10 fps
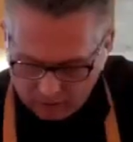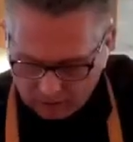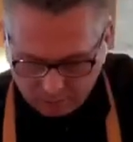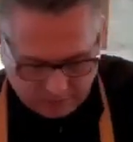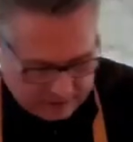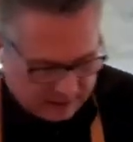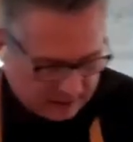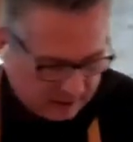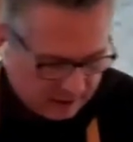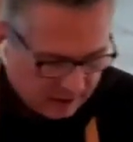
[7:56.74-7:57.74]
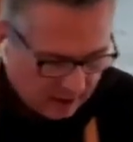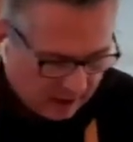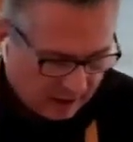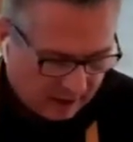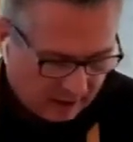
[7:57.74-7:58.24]
all completed.
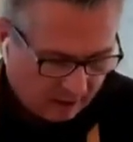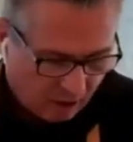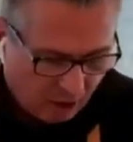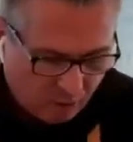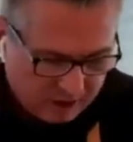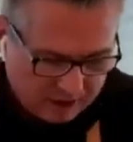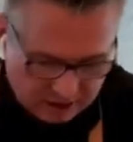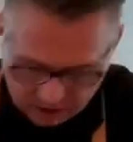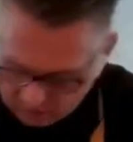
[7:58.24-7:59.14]
All we need